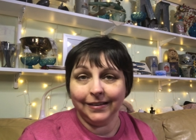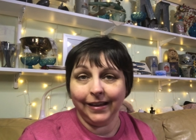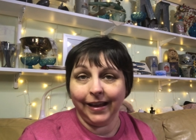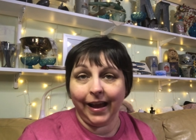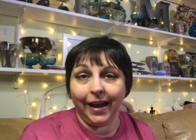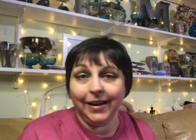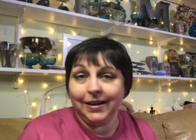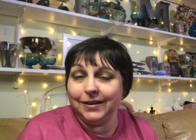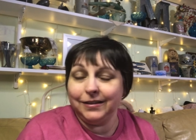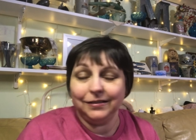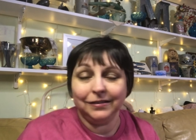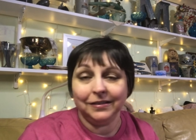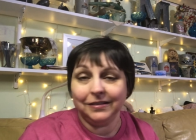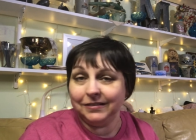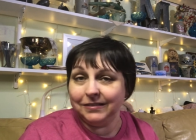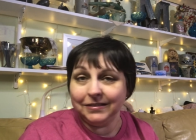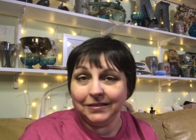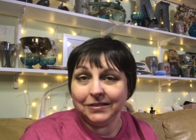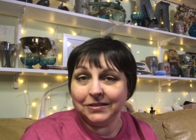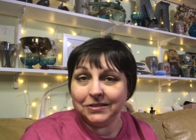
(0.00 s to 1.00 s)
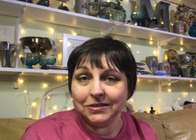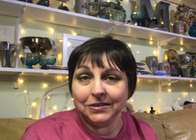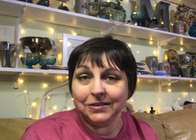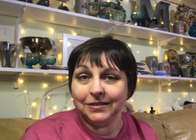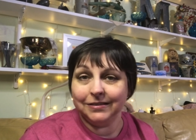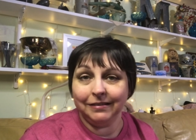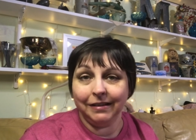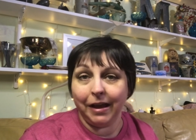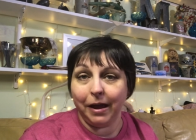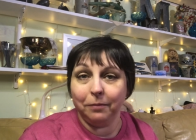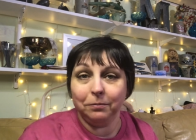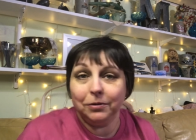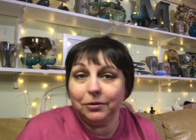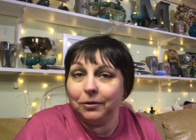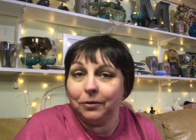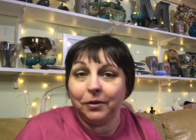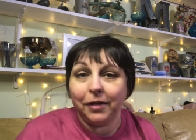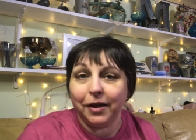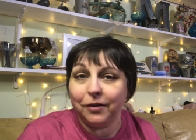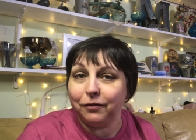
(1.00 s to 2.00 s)
I just, I'm so
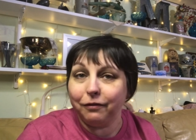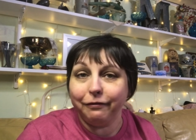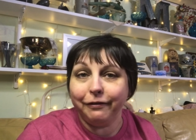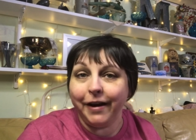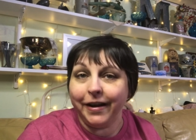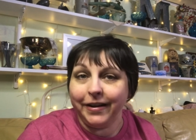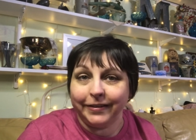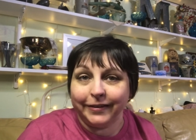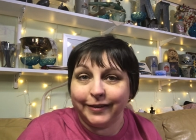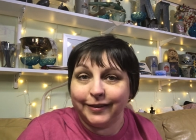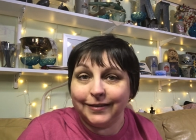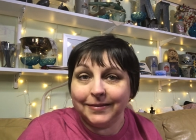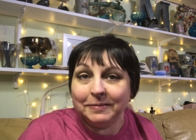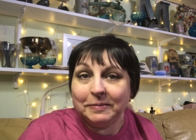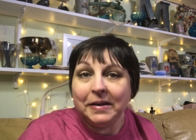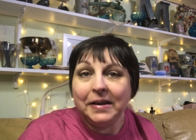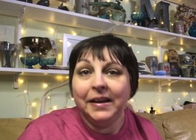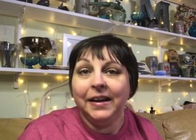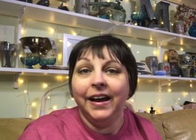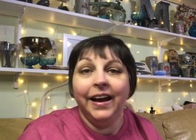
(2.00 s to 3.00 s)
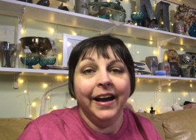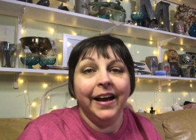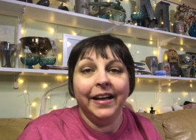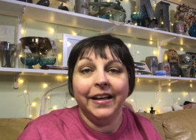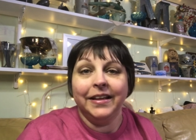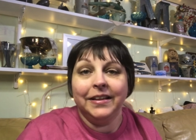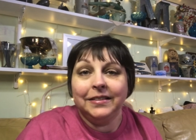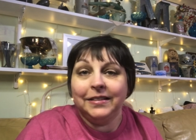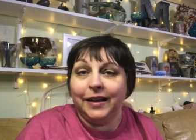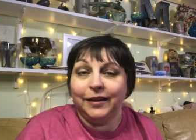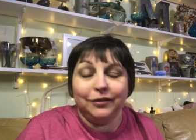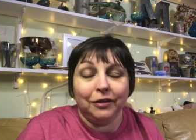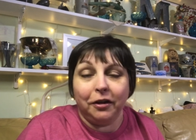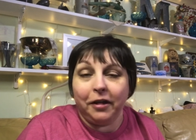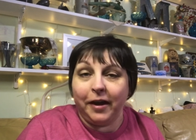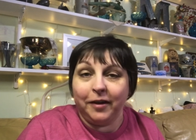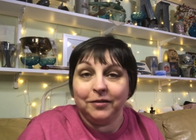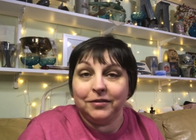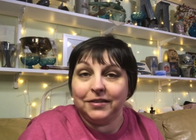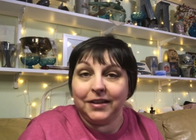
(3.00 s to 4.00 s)
glad we're friends. That's all I
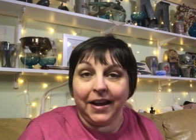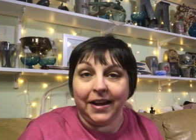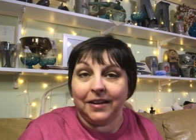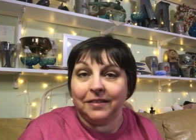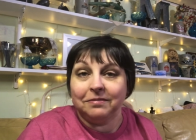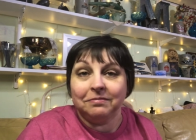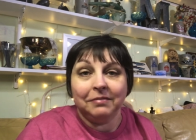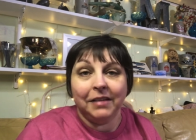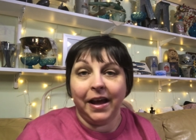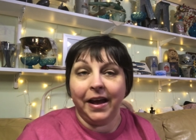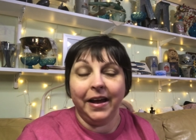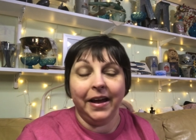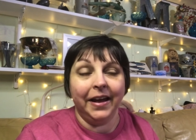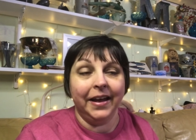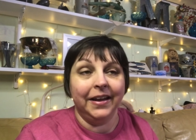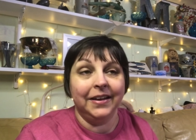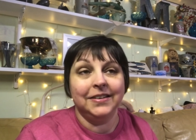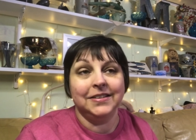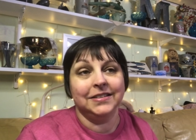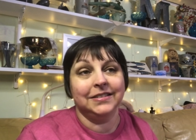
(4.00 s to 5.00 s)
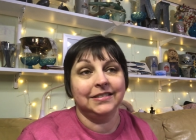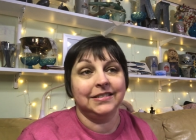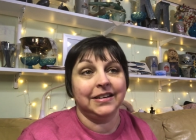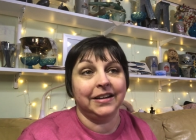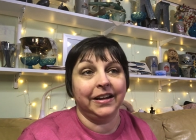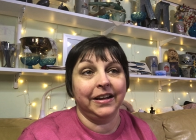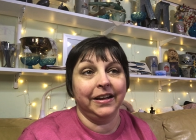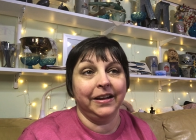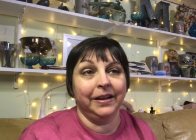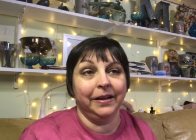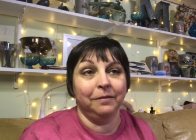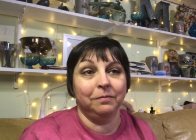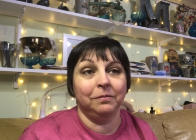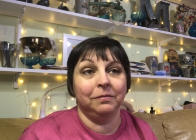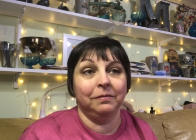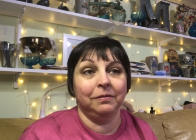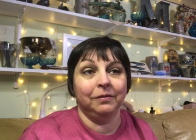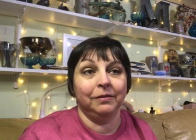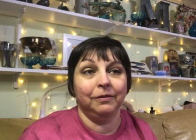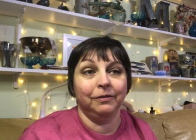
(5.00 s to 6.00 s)
have to say. I just uh,
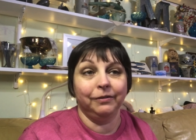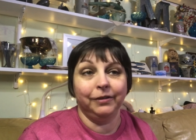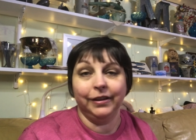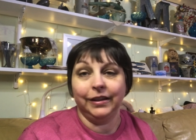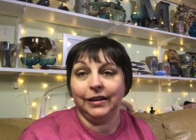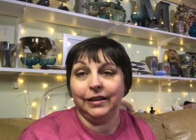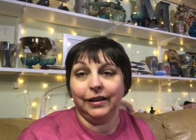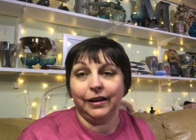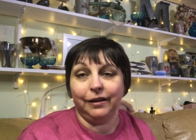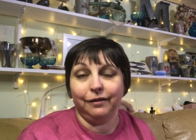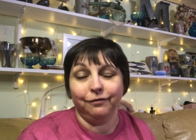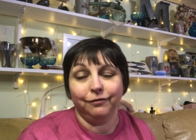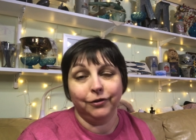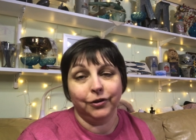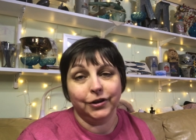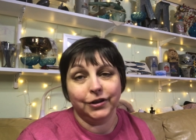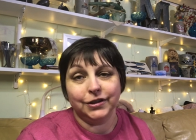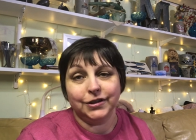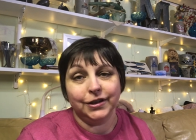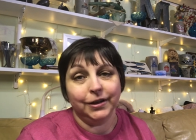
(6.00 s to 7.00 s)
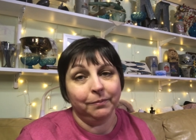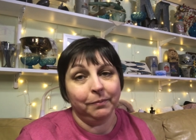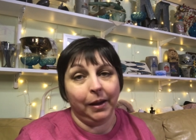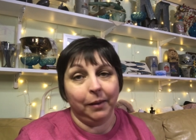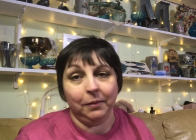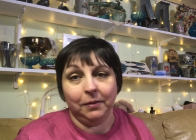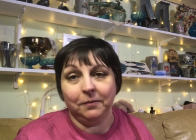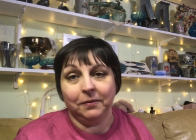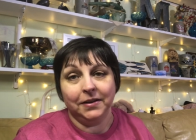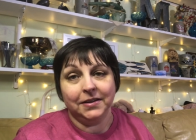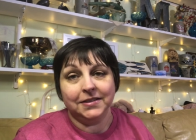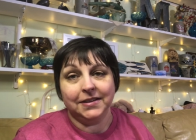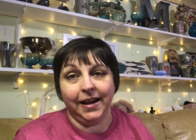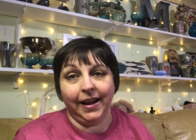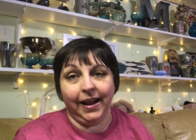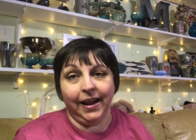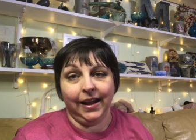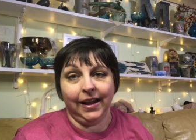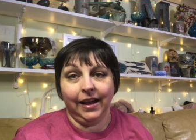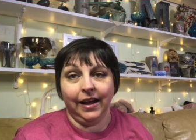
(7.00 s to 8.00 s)
am really looking forward to maybe one
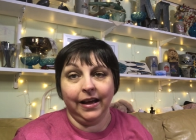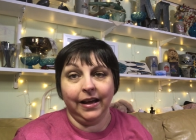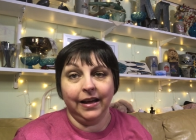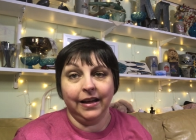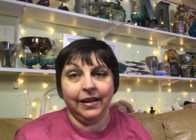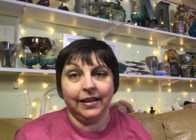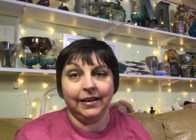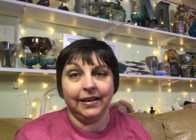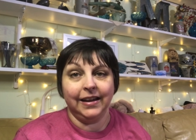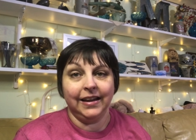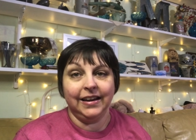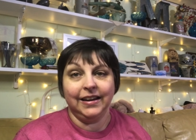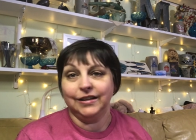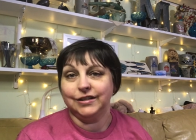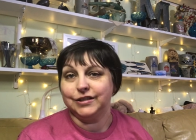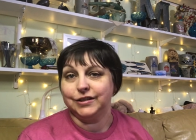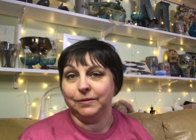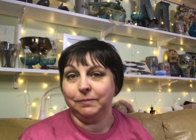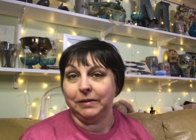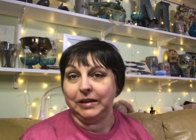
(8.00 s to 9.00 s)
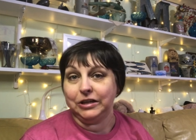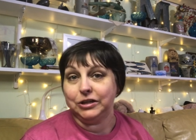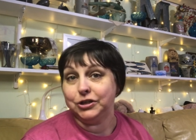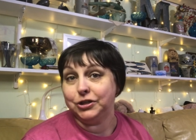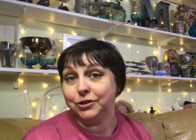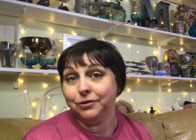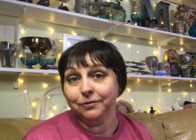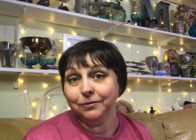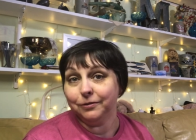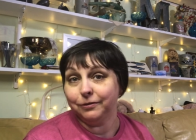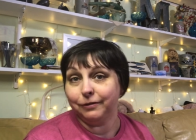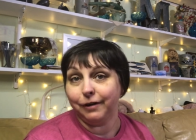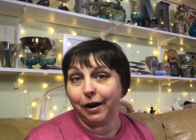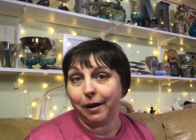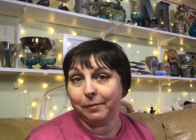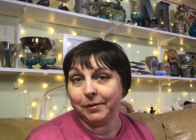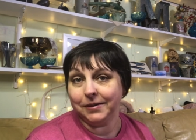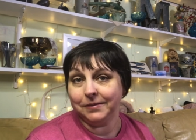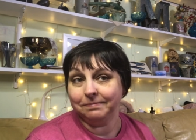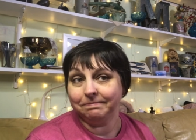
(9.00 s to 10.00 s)
day uh, getting to meet you,
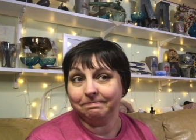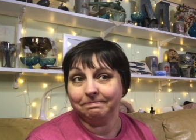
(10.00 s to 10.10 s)
Robin